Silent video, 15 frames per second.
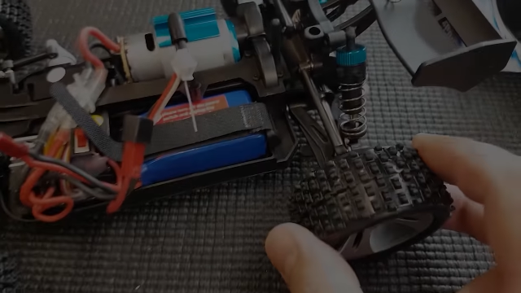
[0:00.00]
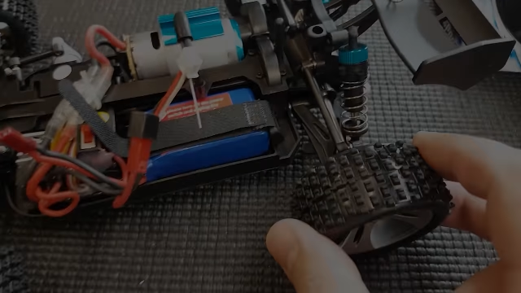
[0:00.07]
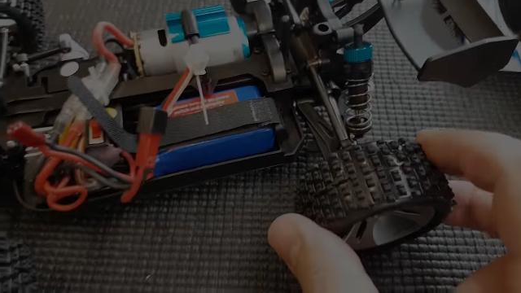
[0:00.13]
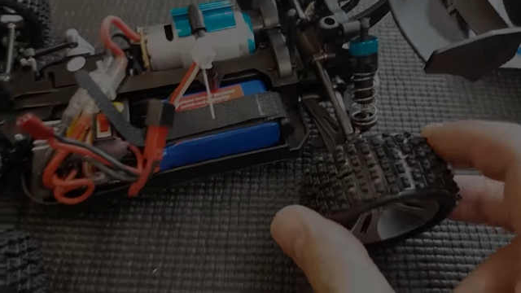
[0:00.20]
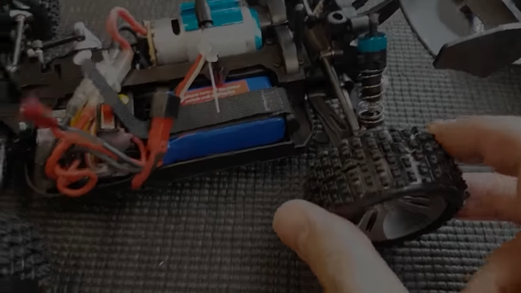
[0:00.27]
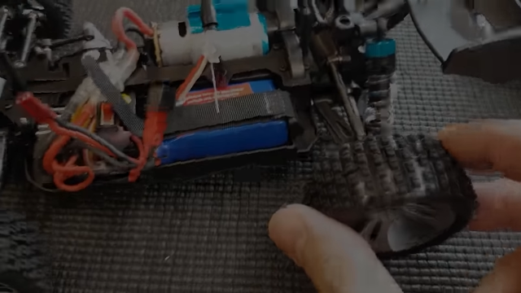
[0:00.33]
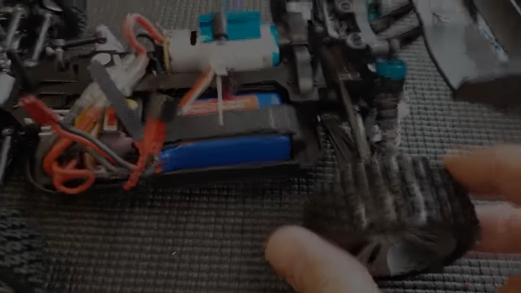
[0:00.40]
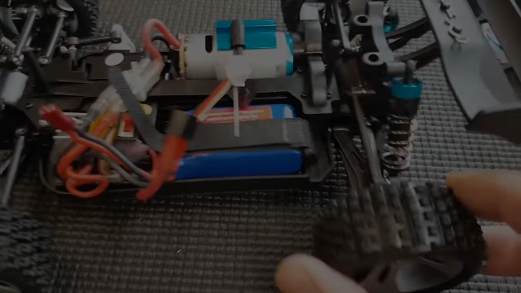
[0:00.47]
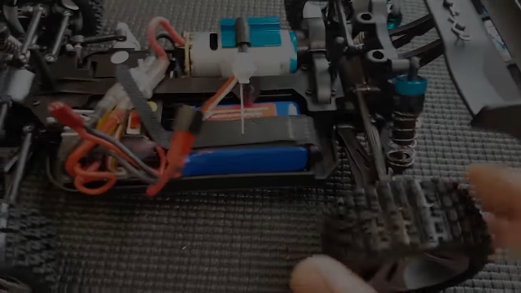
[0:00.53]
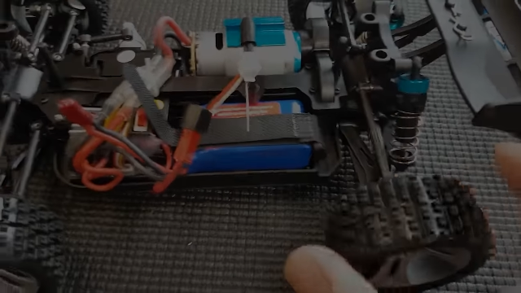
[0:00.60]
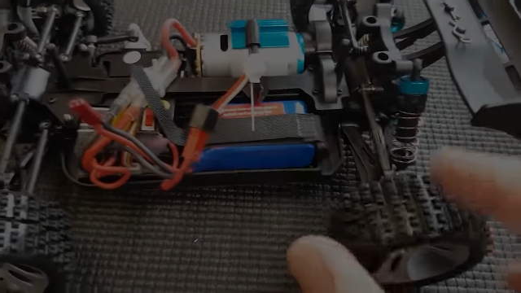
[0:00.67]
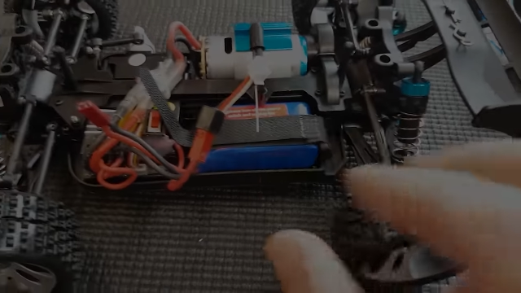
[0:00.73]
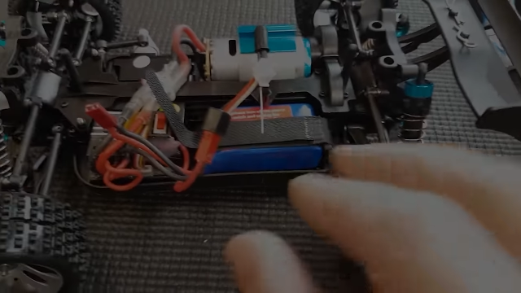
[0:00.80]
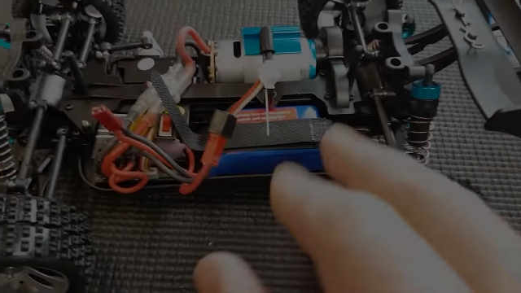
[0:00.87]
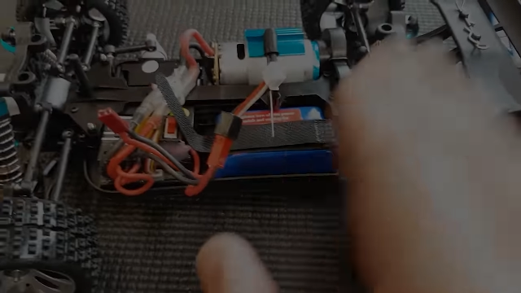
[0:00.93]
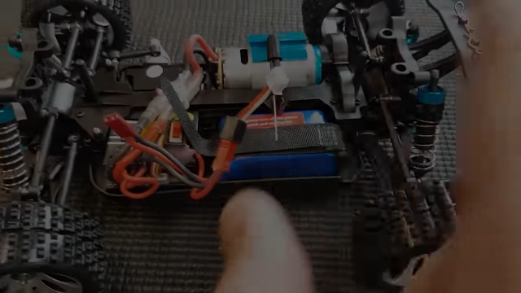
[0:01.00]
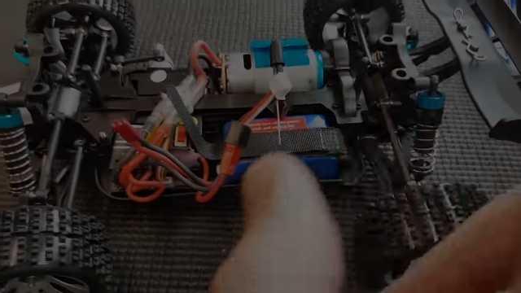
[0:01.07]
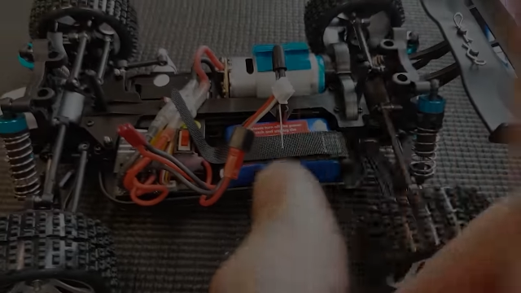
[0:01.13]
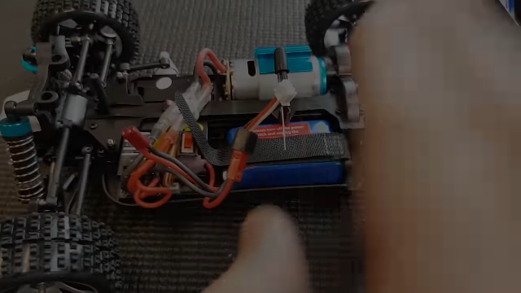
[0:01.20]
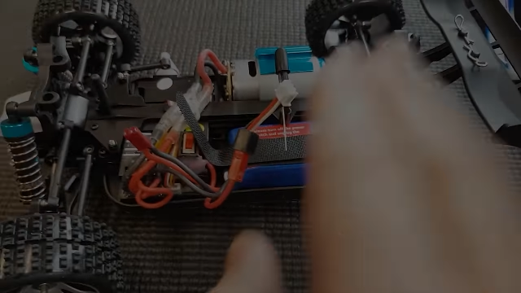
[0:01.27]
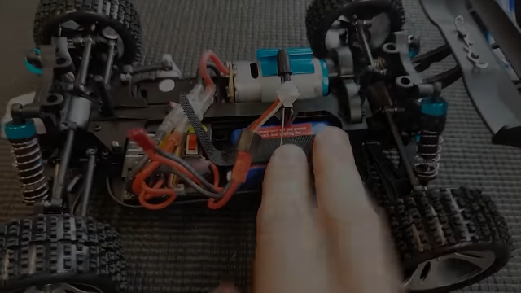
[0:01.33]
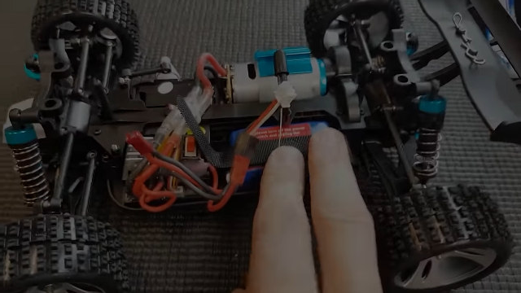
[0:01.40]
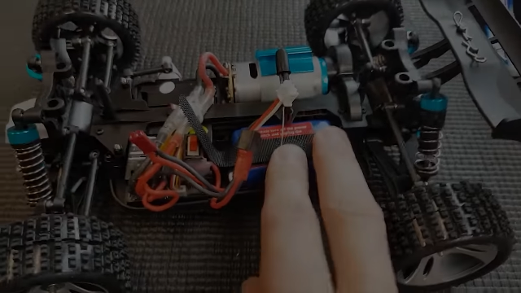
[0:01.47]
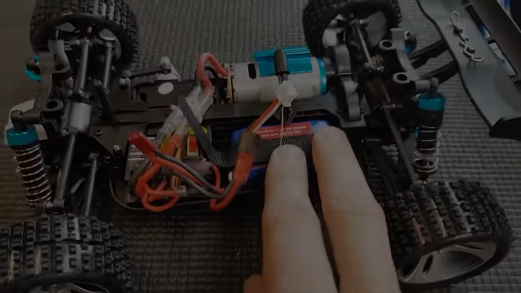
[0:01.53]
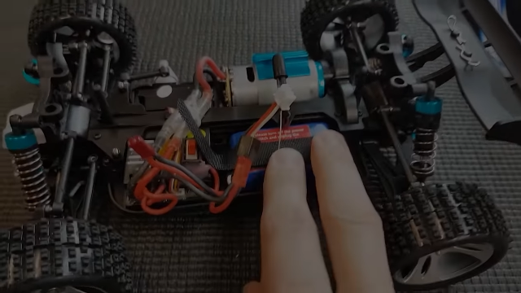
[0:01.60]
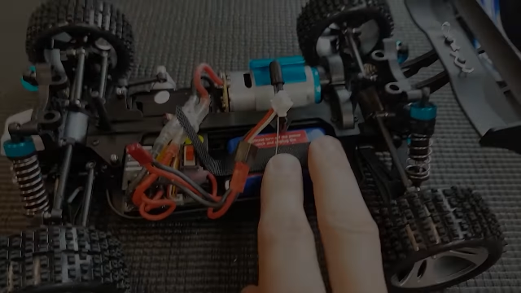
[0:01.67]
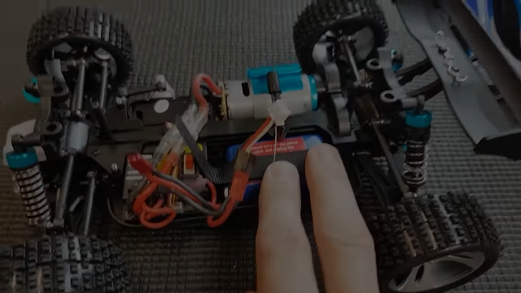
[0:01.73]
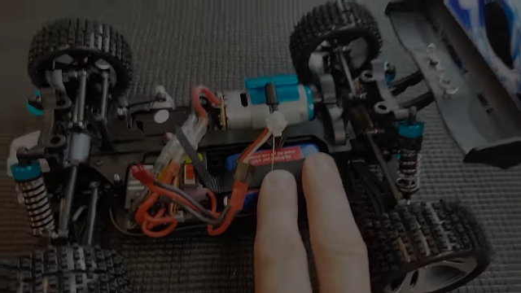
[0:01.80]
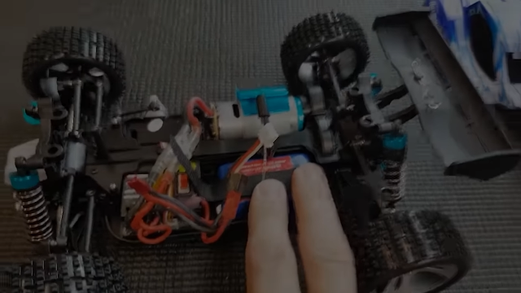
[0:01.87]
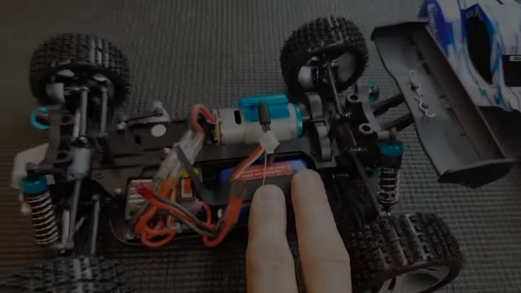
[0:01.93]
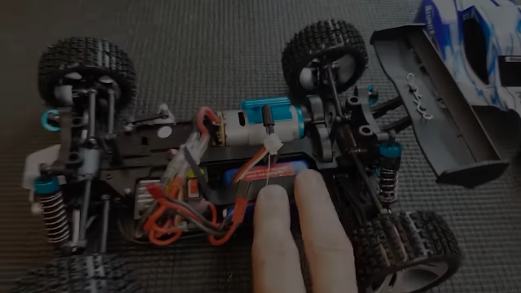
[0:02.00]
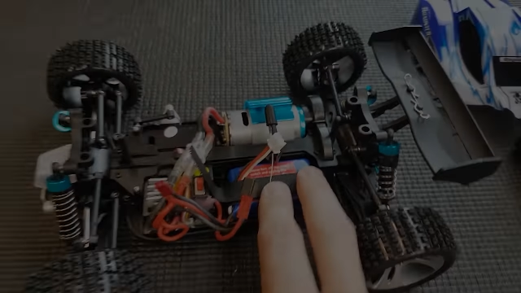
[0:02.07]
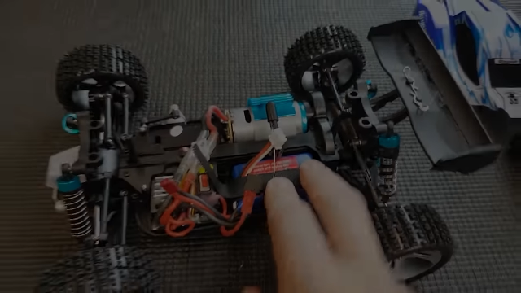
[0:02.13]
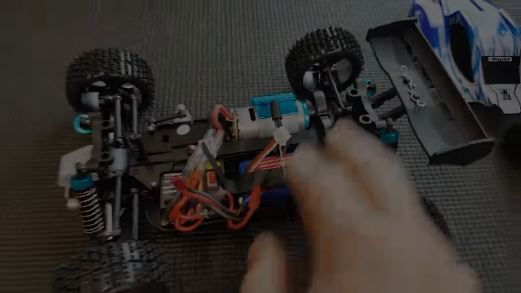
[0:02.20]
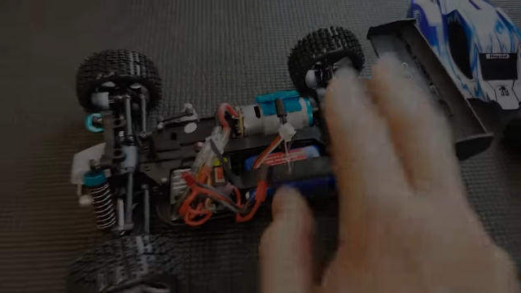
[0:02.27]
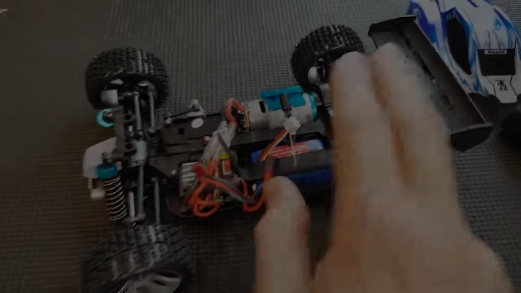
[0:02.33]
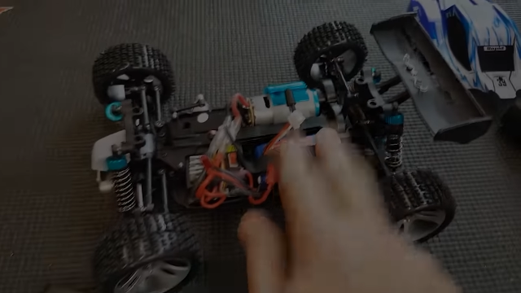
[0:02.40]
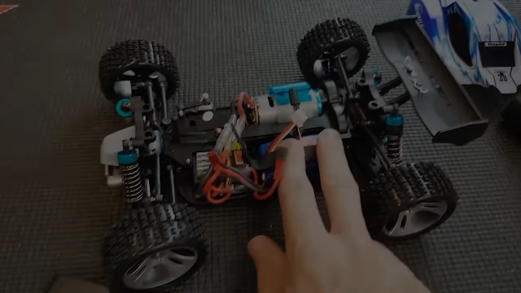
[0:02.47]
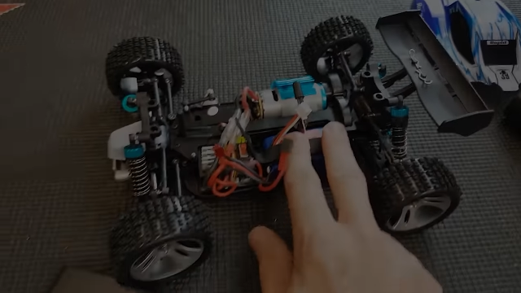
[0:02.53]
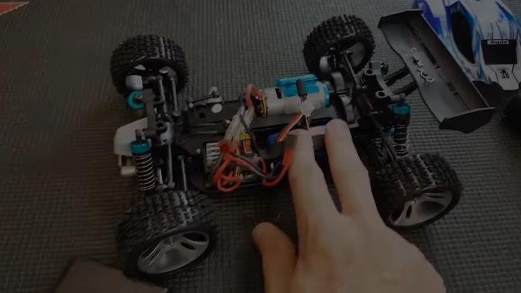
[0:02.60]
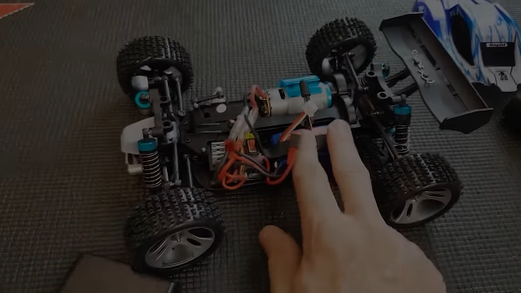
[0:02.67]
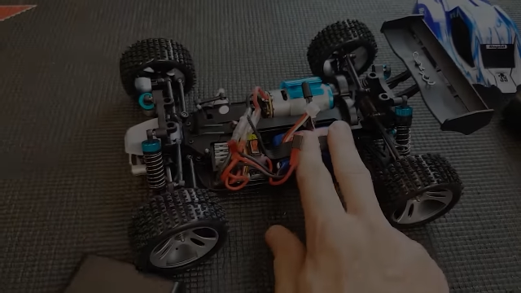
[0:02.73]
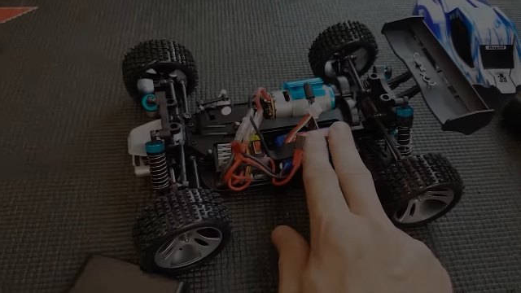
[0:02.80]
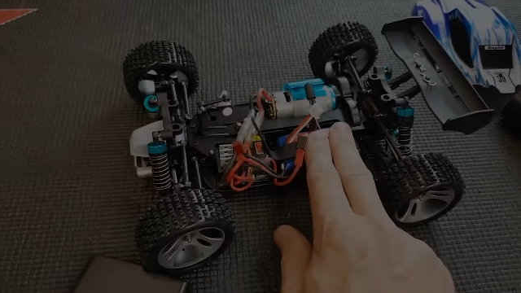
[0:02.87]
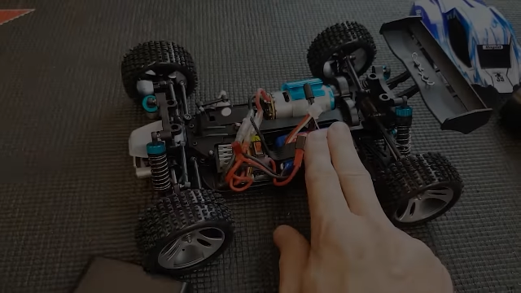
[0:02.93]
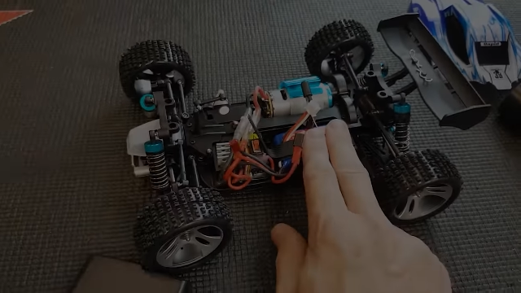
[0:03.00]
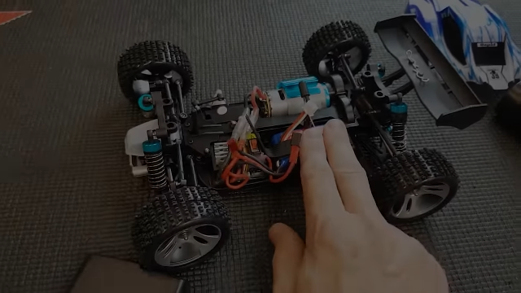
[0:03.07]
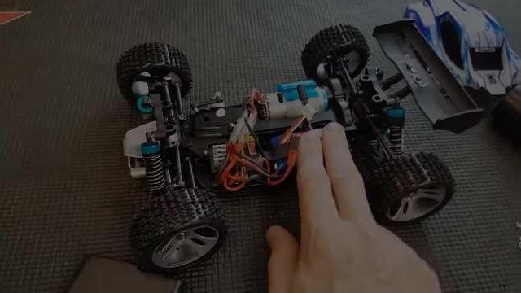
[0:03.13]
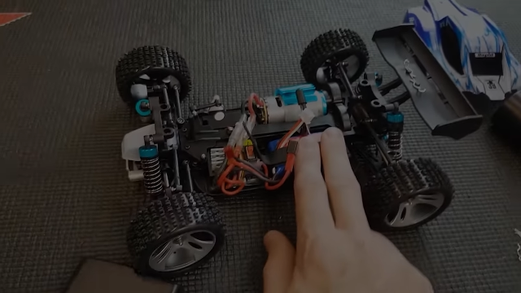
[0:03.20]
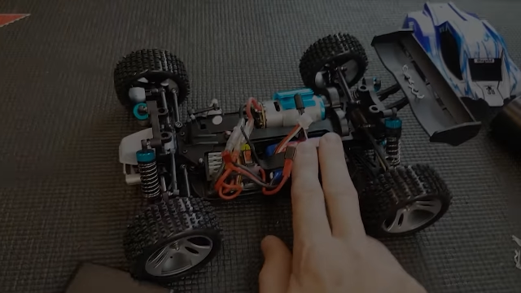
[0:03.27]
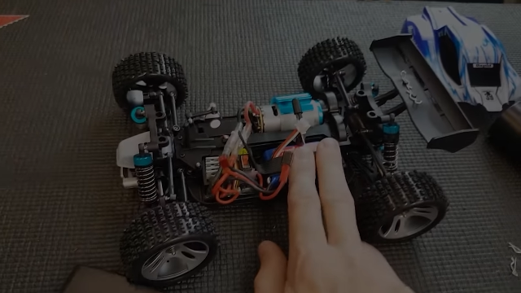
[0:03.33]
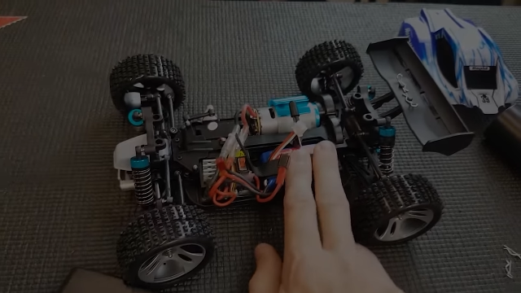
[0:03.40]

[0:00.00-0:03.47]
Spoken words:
Nobody's mouth can be seen.